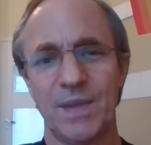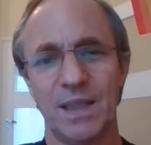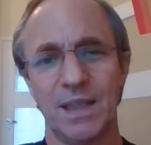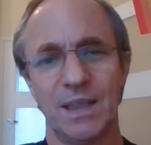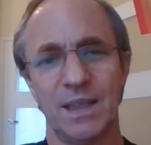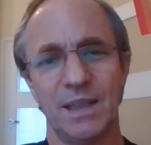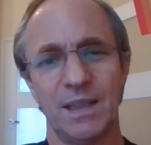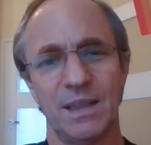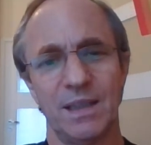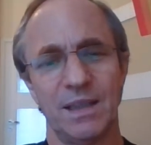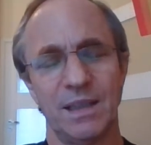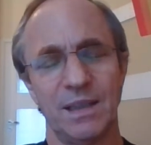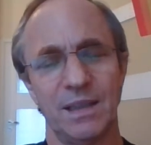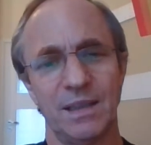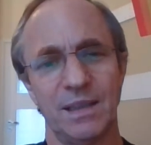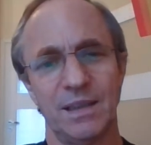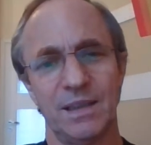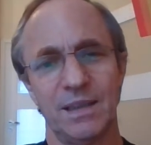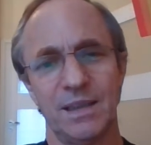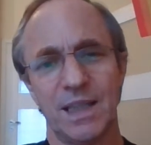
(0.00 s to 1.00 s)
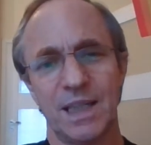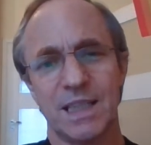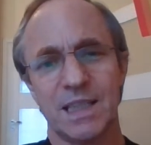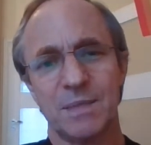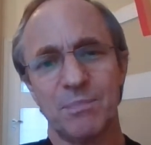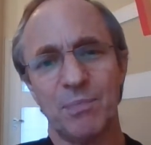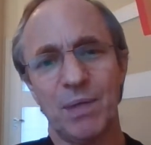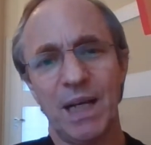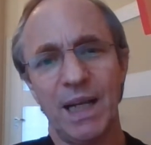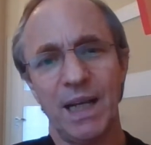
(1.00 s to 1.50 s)

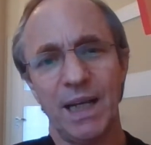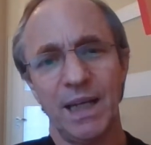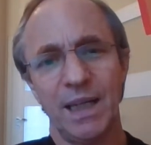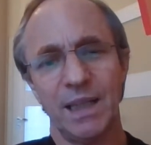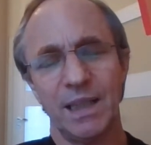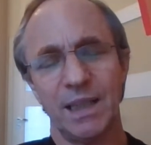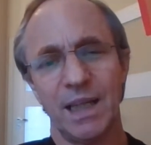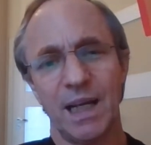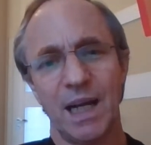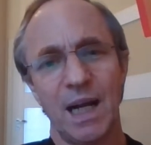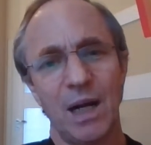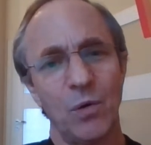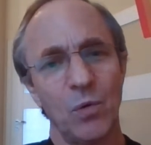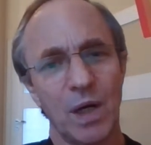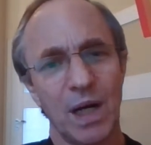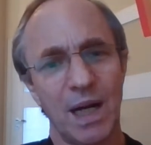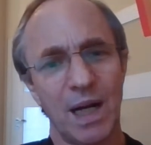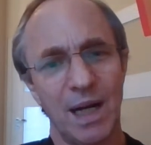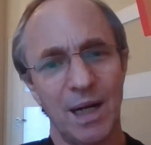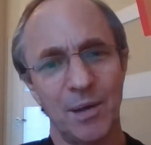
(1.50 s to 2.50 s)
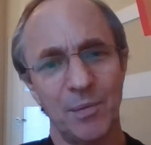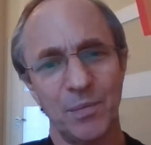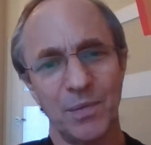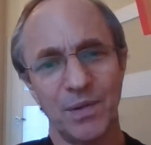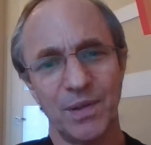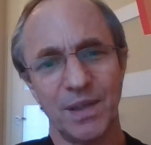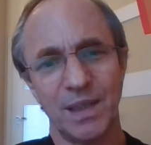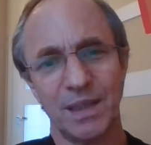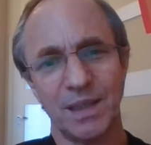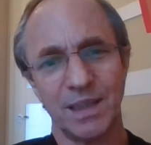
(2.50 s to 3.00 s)
explain how
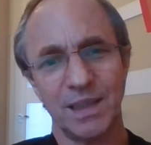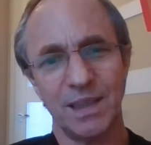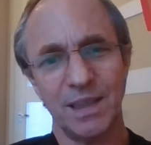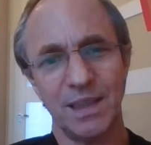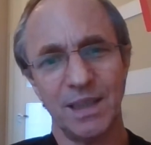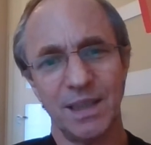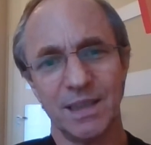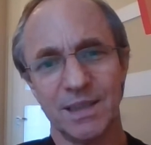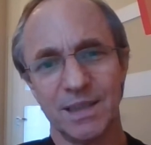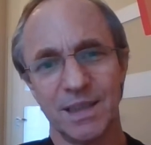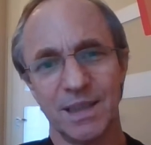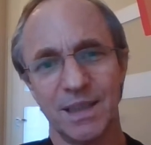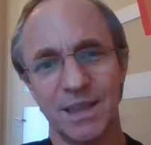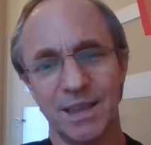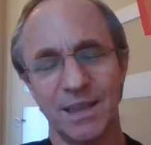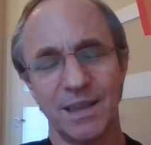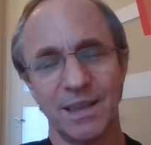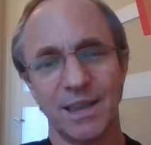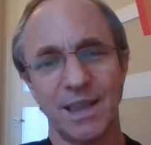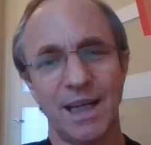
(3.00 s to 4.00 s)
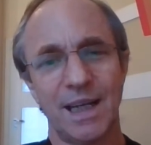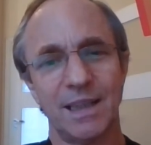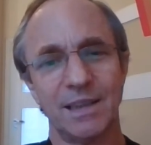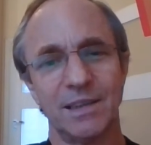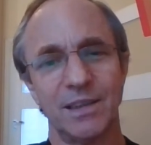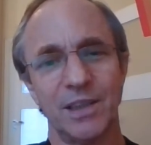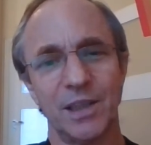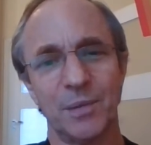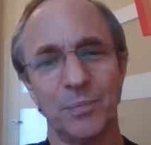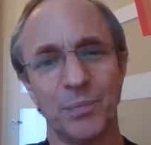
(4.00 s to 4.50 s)
come that he, as a
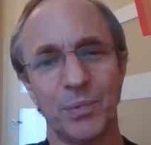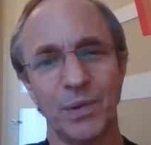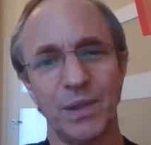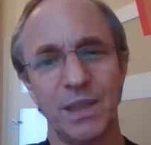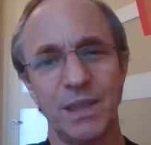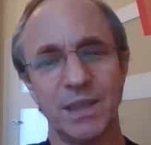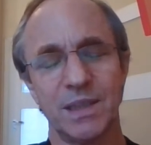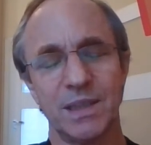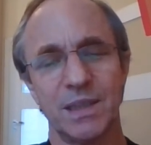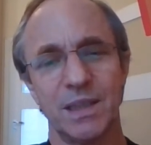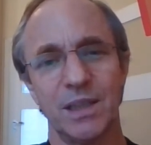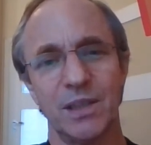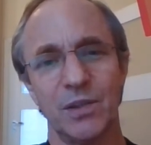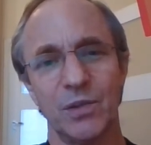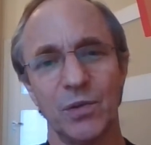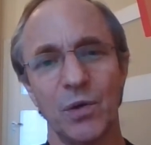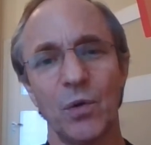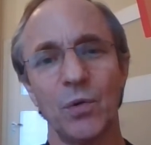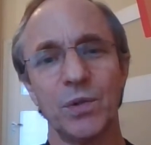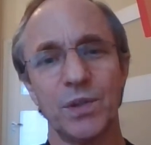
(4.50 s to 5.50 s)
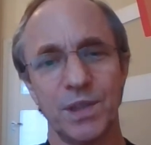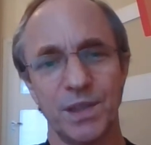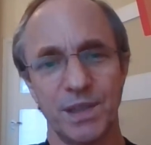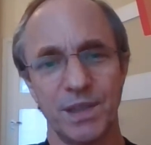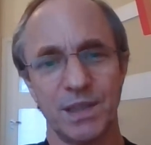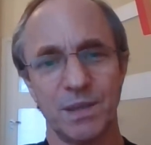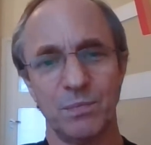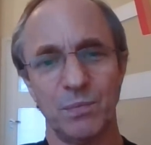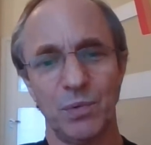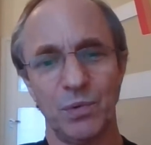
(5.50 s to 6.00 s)
Catholic priest, wrote
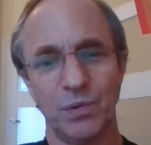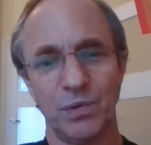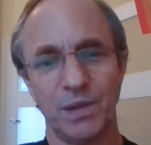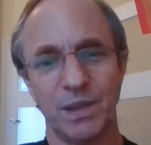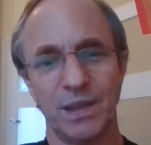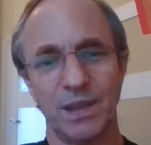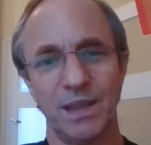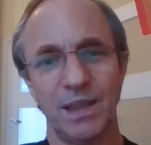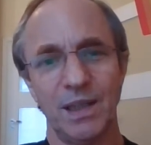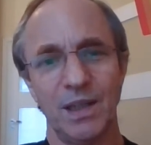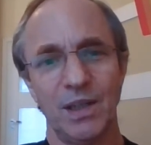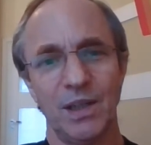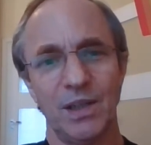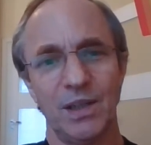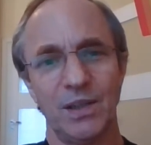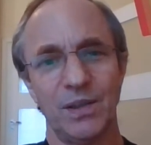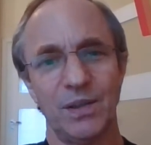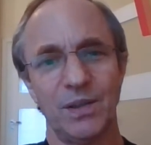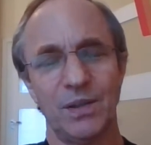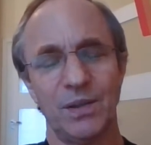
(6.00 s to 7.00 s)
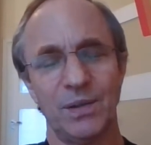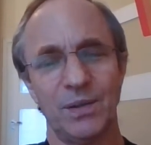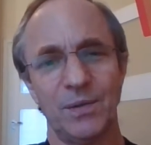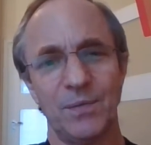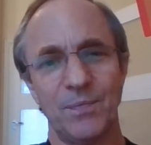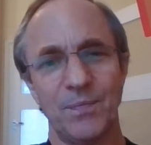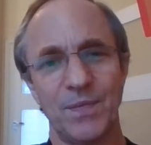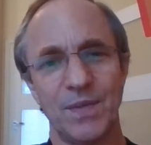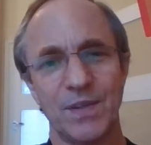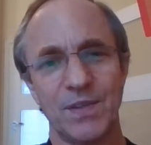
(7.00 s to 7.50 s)
this book.
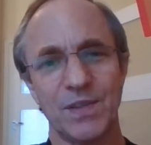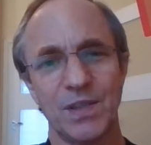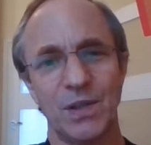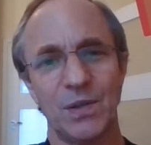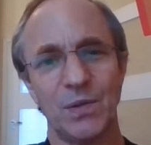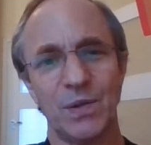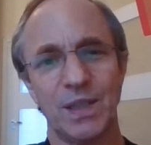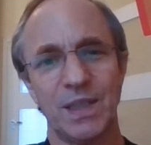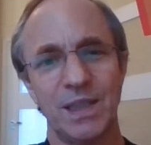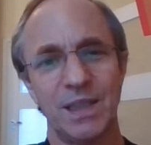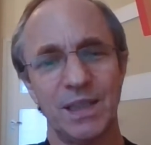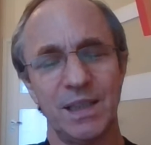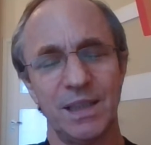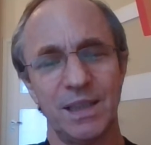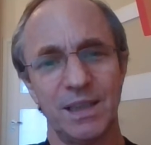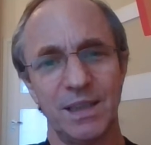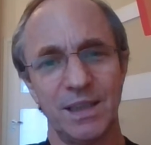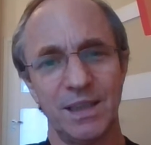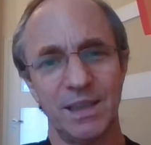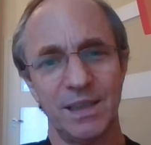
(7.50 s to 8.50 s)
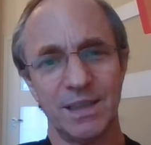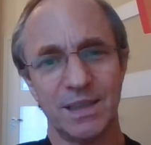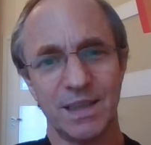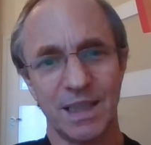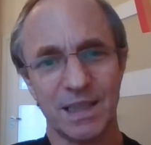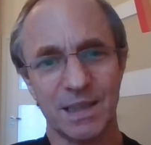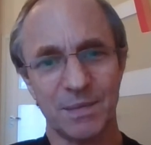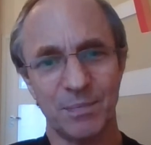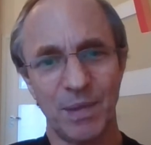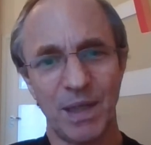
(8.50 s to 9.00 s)
So he is
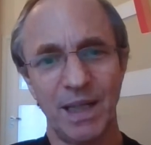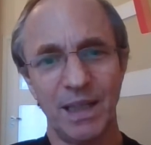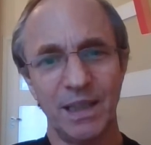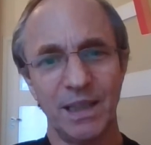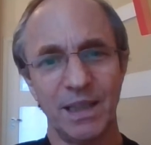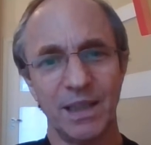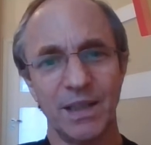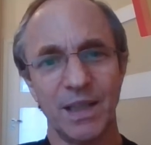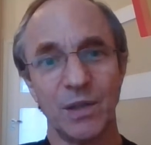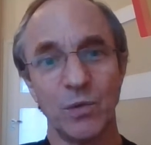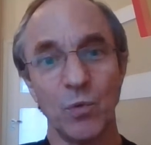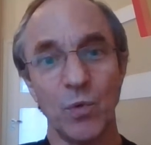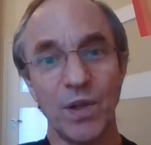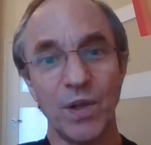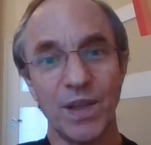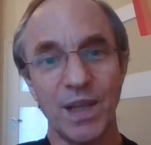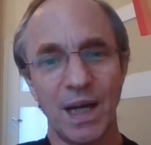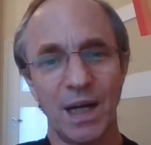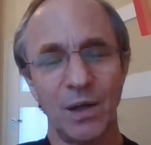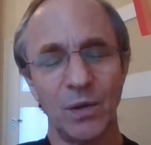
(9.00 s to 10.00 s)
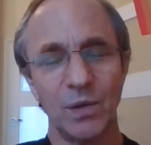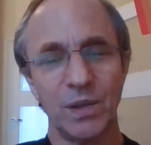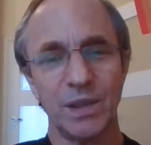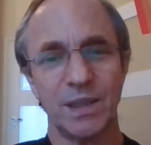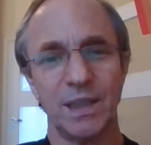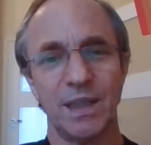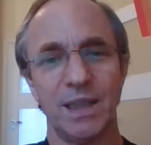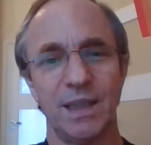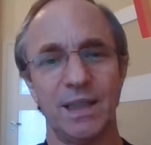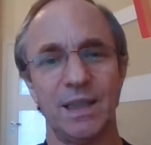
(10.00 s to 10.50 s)
explaining that
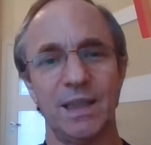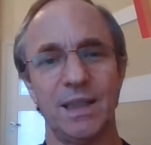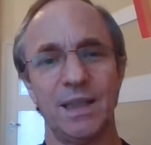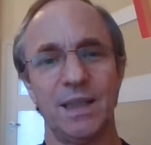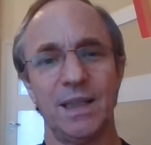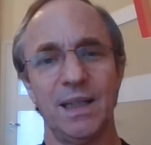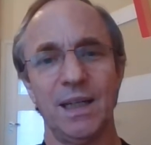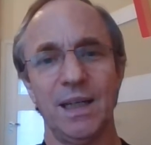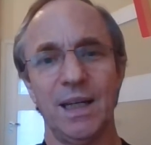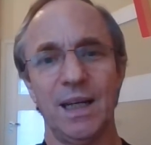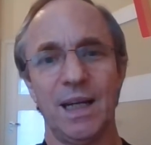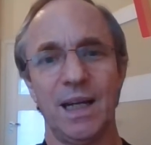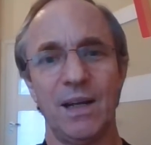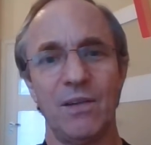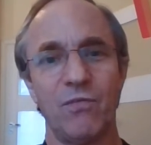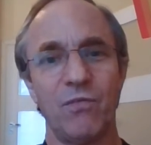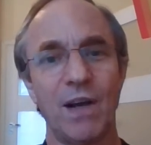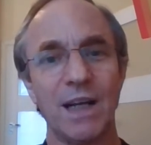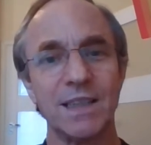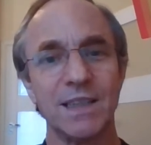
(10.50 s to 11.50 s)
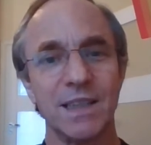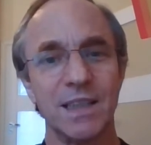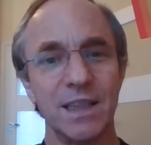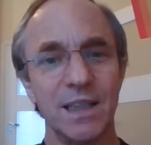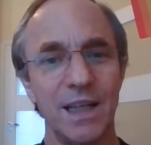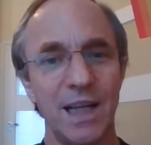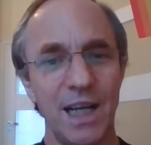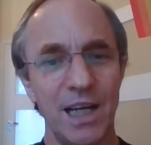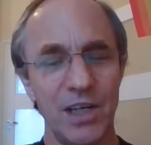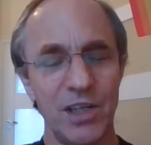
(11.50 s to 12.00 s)
without a
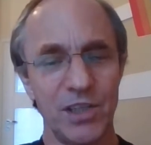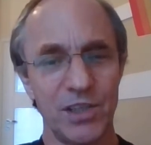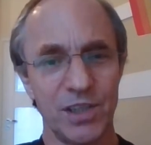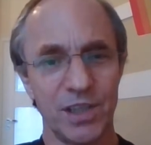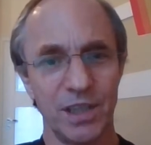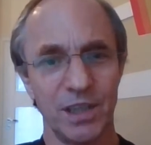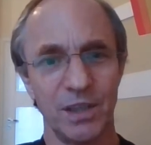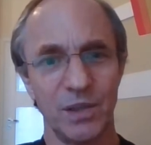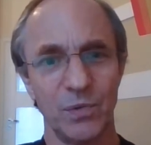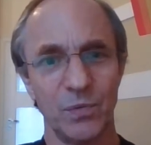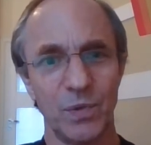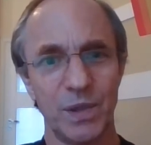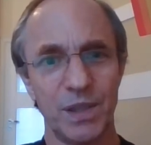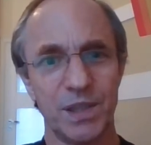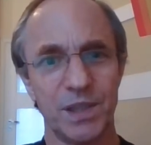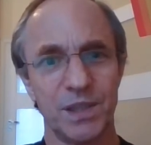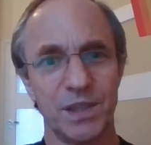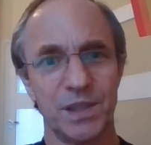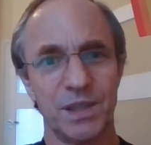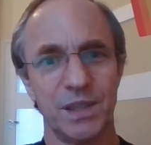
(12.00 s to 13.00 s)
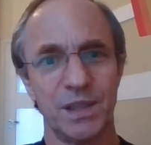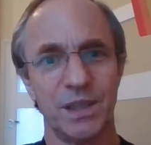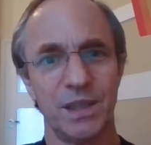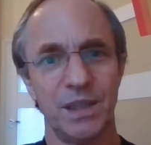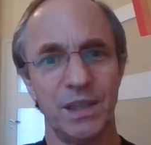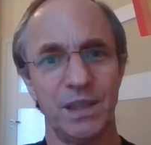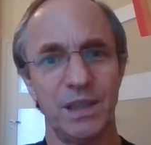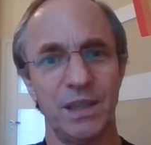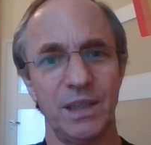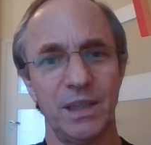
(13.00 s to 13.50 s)
fascination which
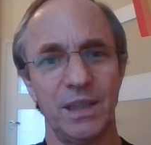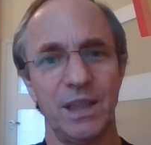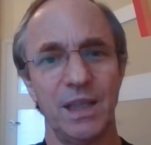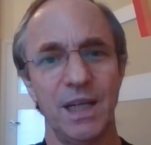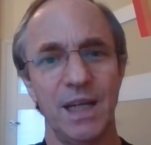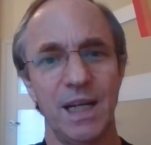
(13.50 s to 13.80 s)
he